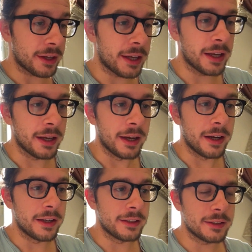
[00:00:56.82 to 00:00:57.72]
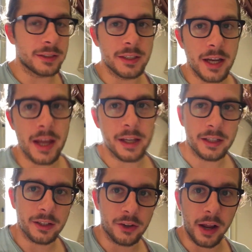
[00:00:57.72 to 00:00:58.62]
and
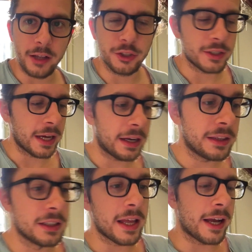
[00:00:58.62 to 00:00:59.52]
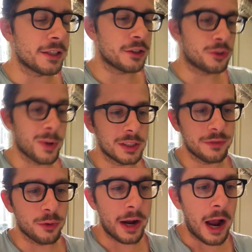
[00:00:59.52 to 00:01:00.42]
today, or I should say in the last
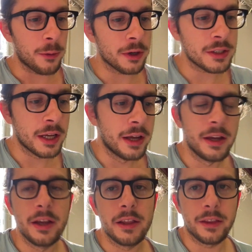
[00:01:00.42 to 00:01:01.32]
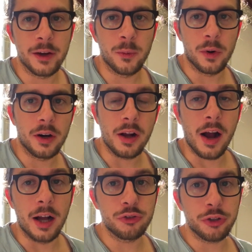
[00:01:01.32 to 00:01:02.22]
24 hours, there were
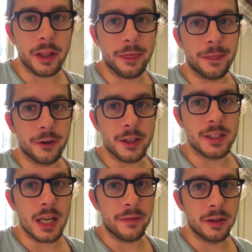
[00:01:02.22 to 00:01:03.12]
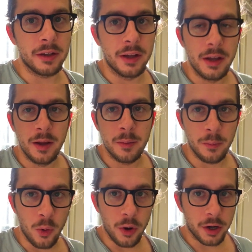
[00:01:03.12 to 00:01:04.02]
137 more